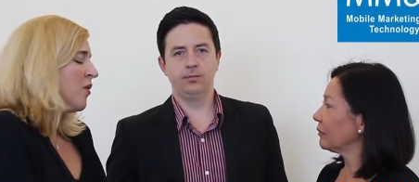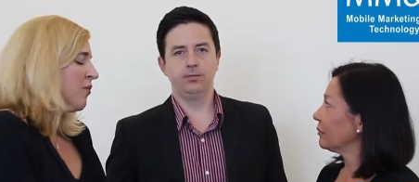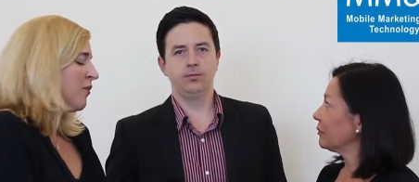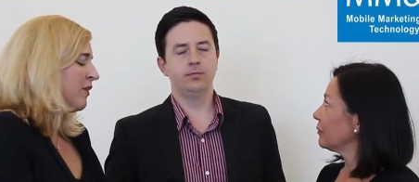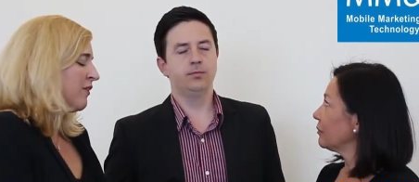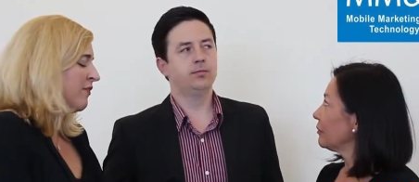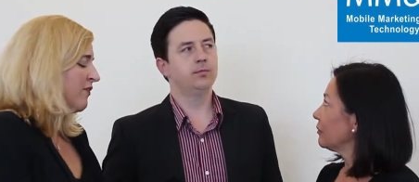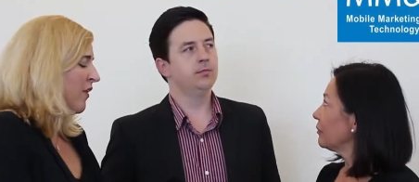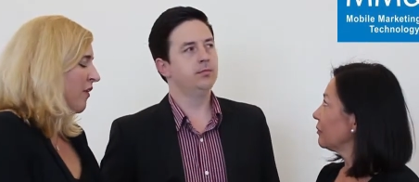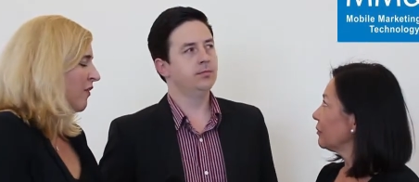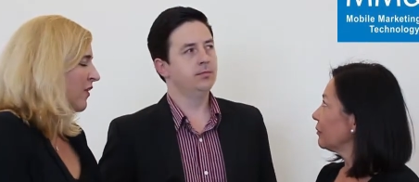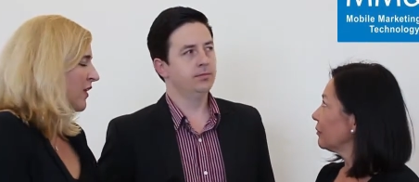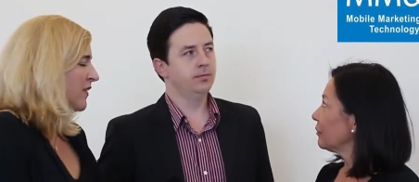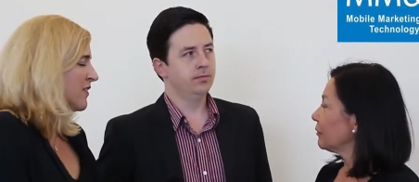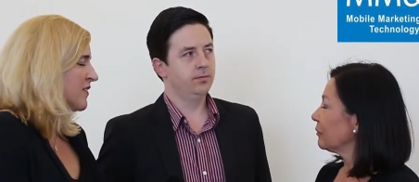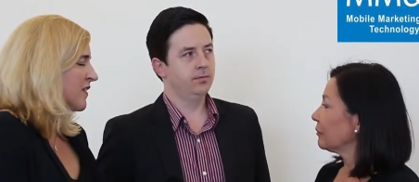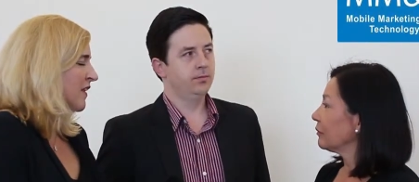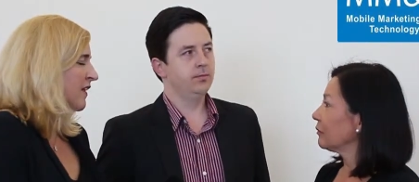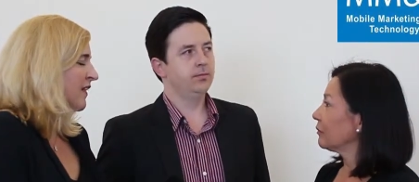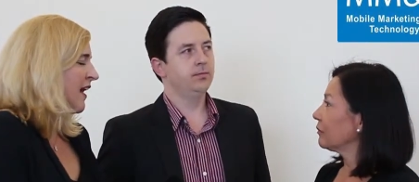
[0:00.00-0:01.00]
Speaker 1: We
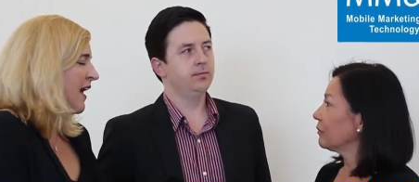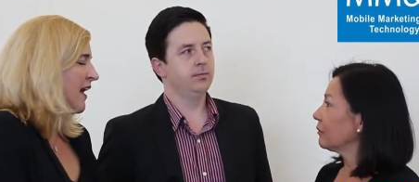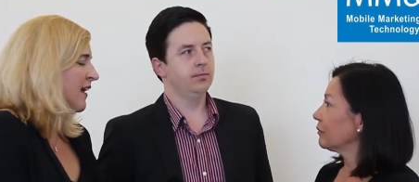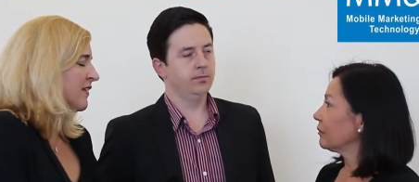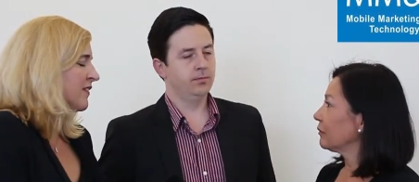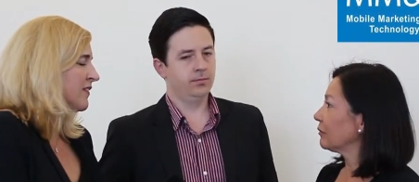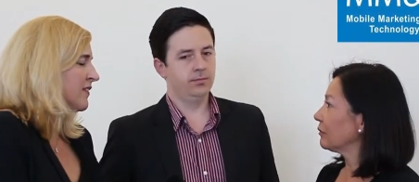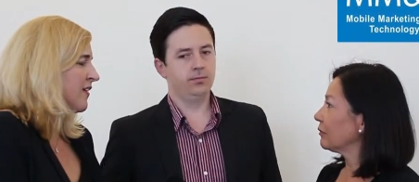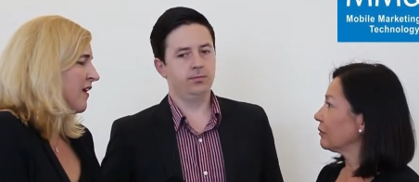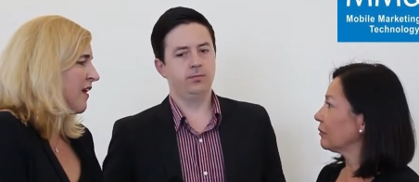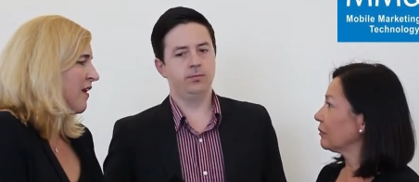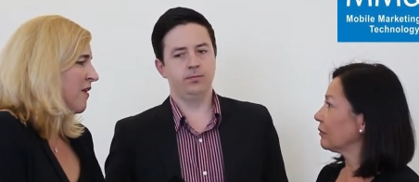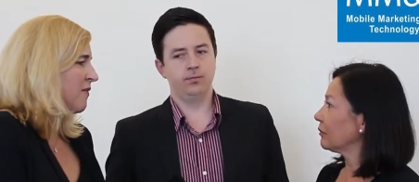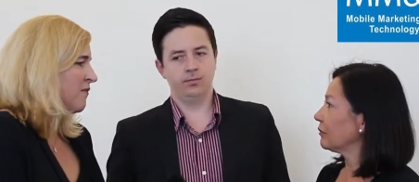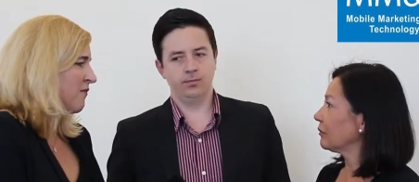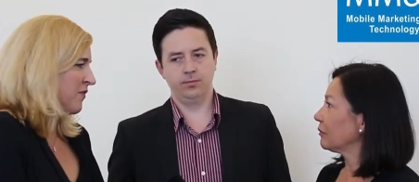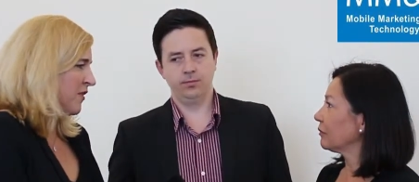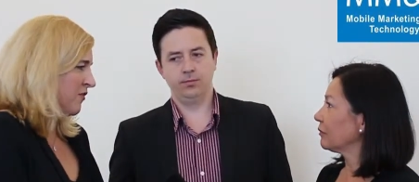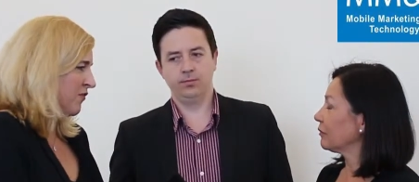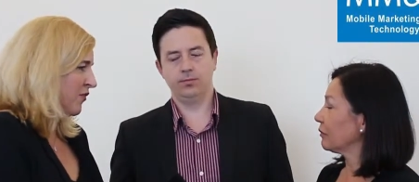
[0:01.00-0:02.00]
focused the last
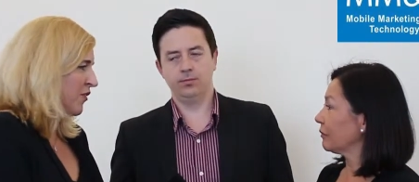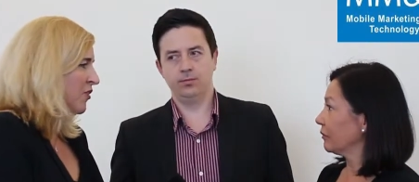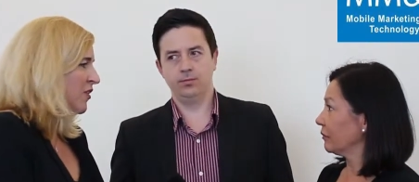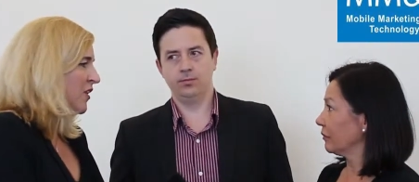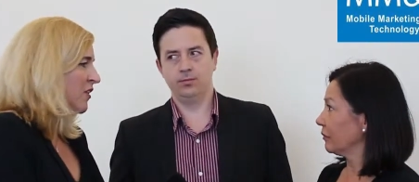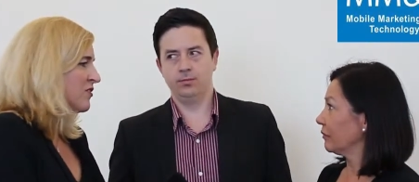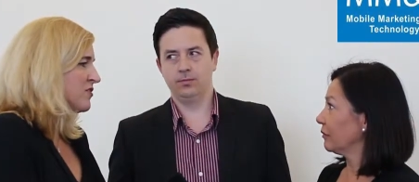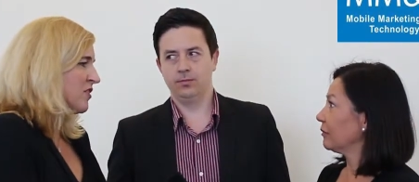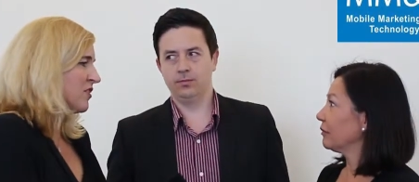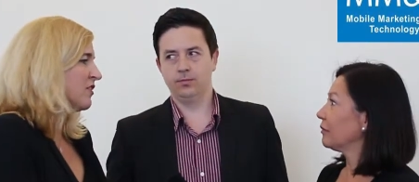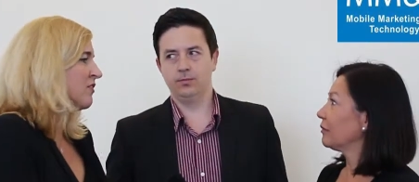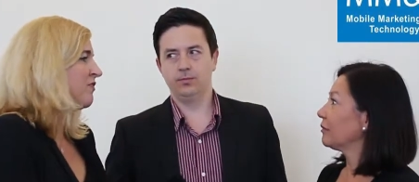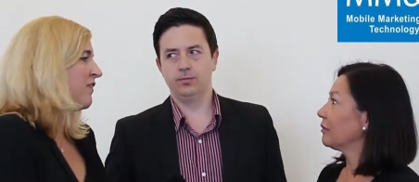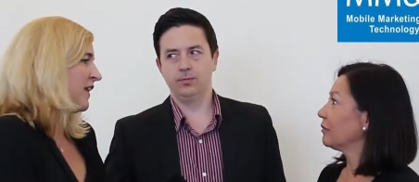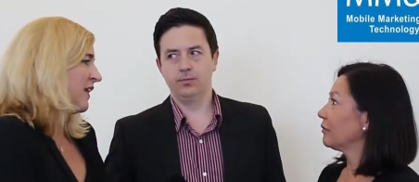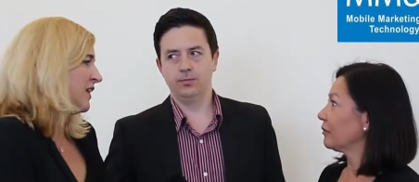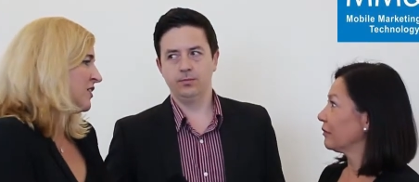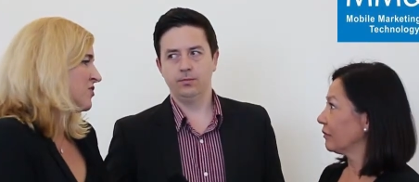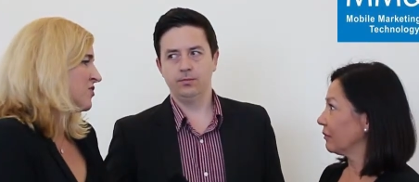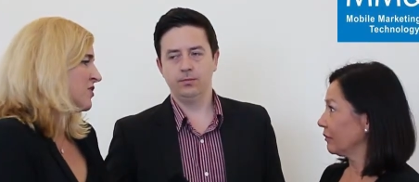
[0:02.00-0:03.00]
um, few years on the
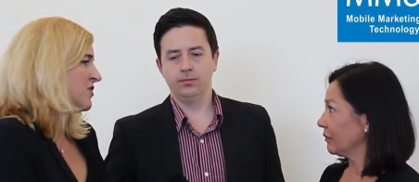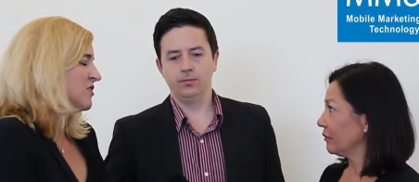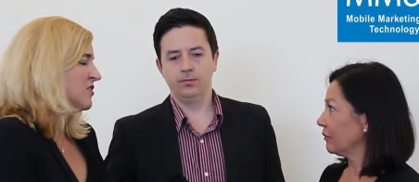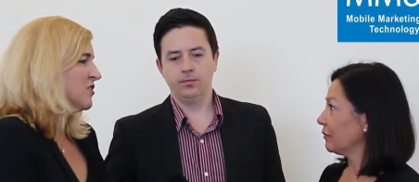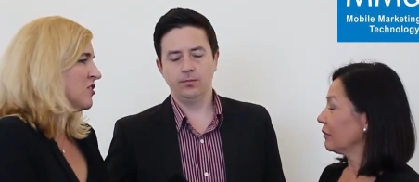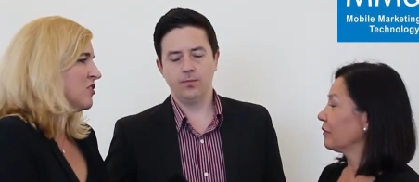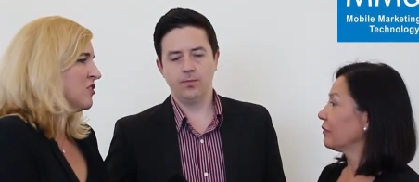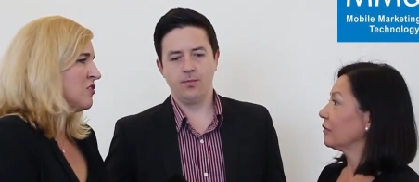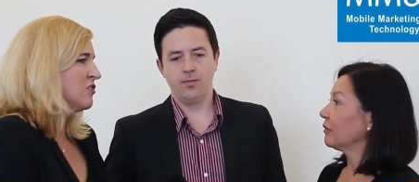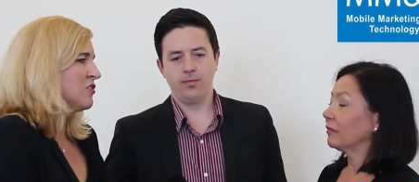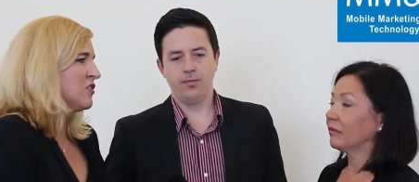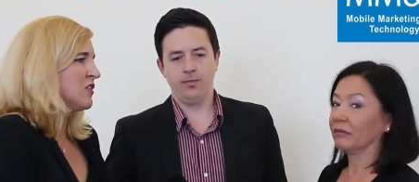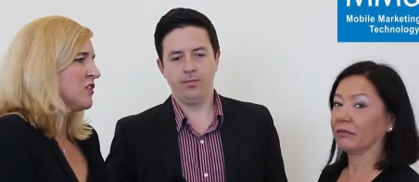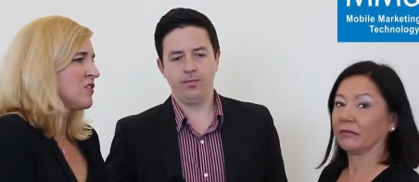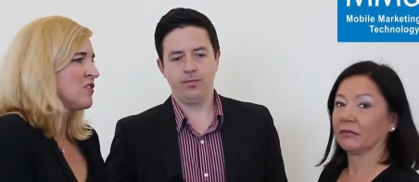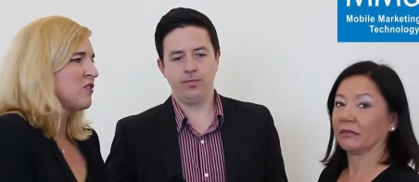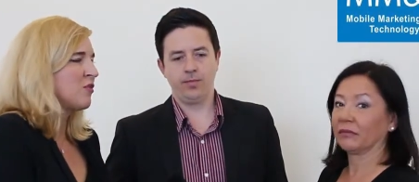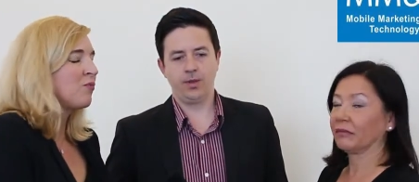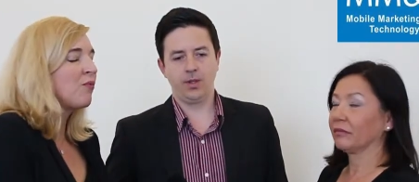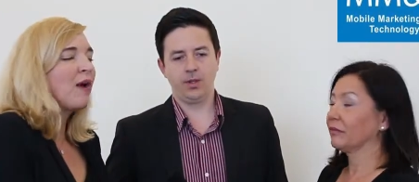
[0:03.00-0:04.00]
financial
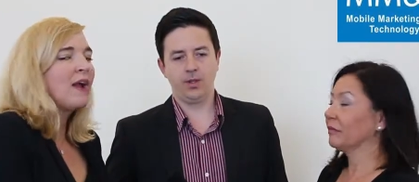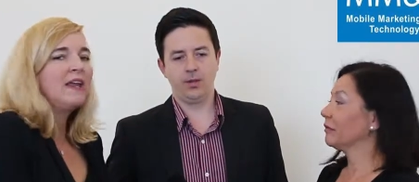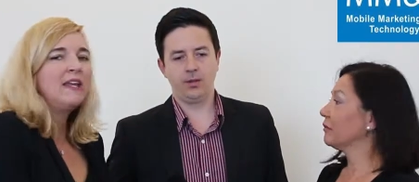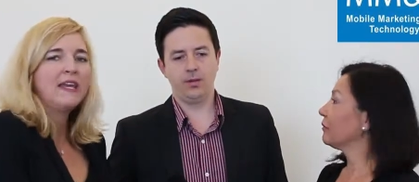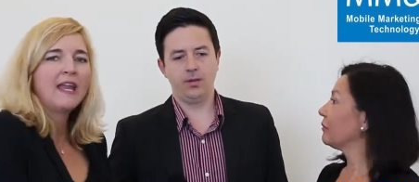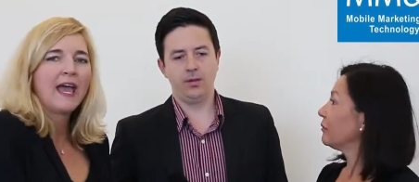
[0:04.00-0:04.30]
institutions. So right